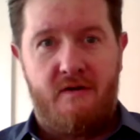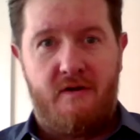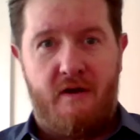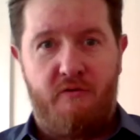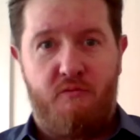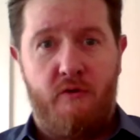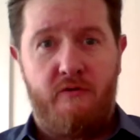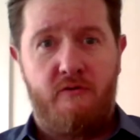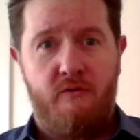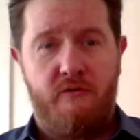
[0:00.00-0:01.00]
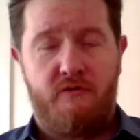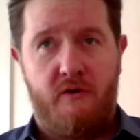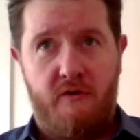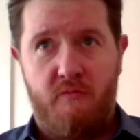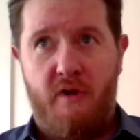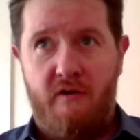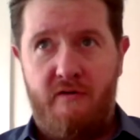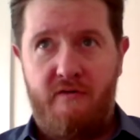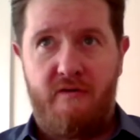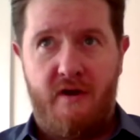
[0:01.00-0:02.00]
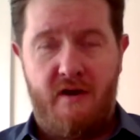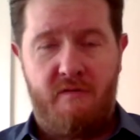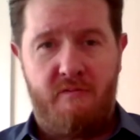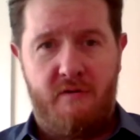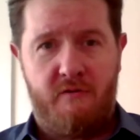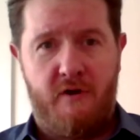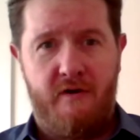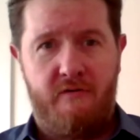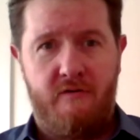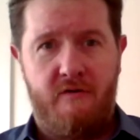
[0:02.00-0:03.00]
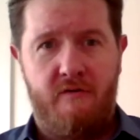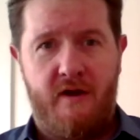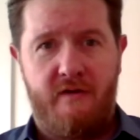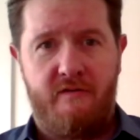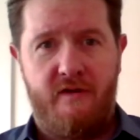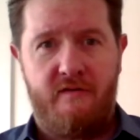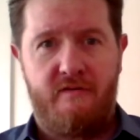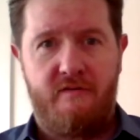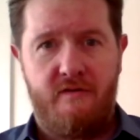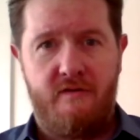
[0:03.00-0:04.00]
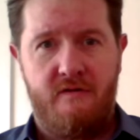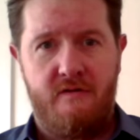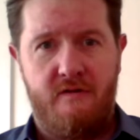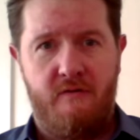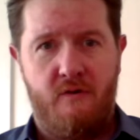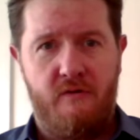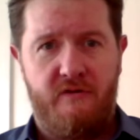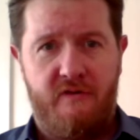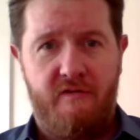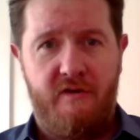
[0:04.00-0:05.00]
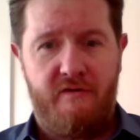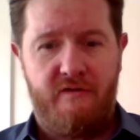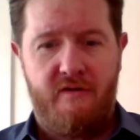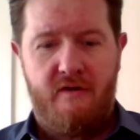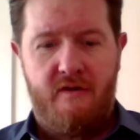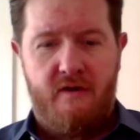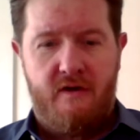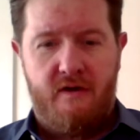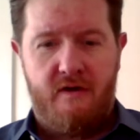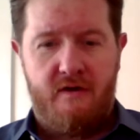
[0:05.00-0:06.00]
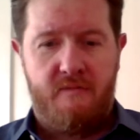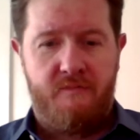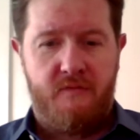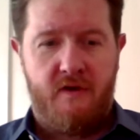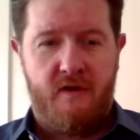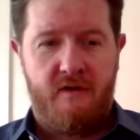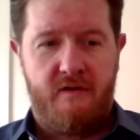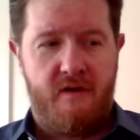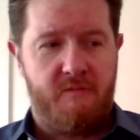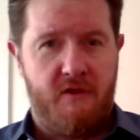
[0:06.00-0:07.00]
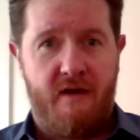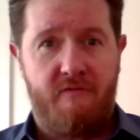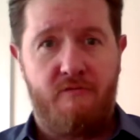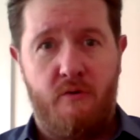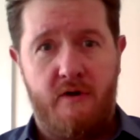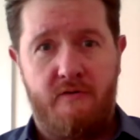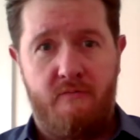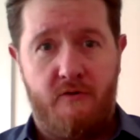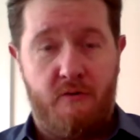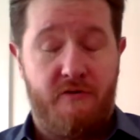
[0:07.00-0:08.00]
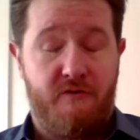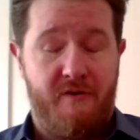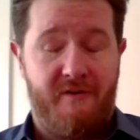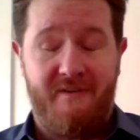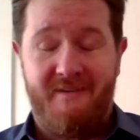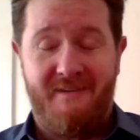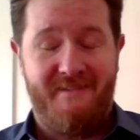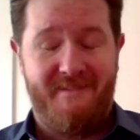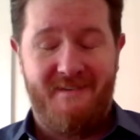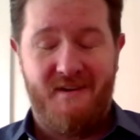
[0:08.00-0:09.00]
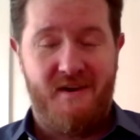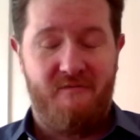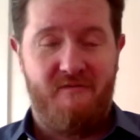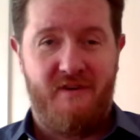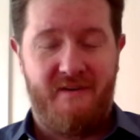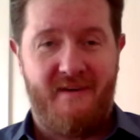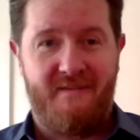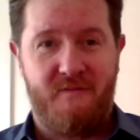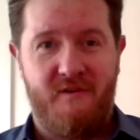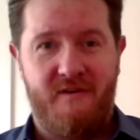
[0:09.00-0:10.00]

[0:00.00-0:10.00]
I was born to Australian parents. They immigrated to the United States in the 70s. And I'm glad for it, though Australia is a fantastic